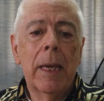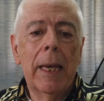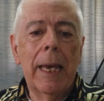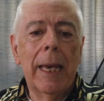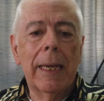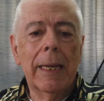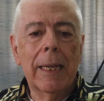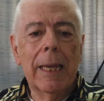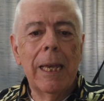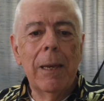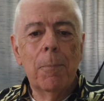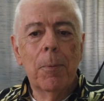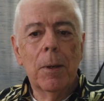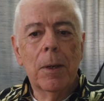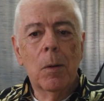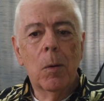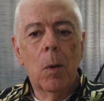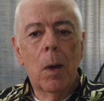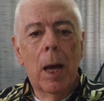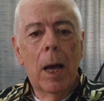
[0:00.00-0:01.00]
and keep
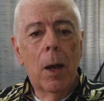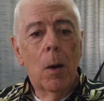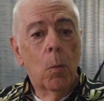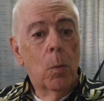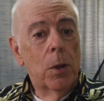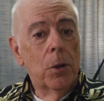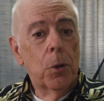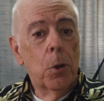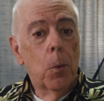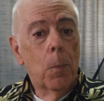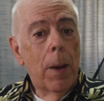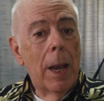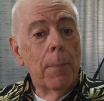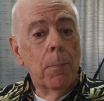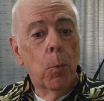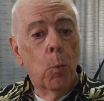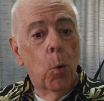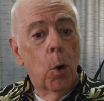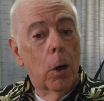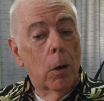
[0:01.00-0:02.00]
it with your
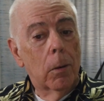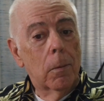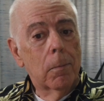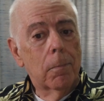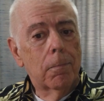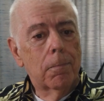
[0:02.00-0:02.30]
paperwork.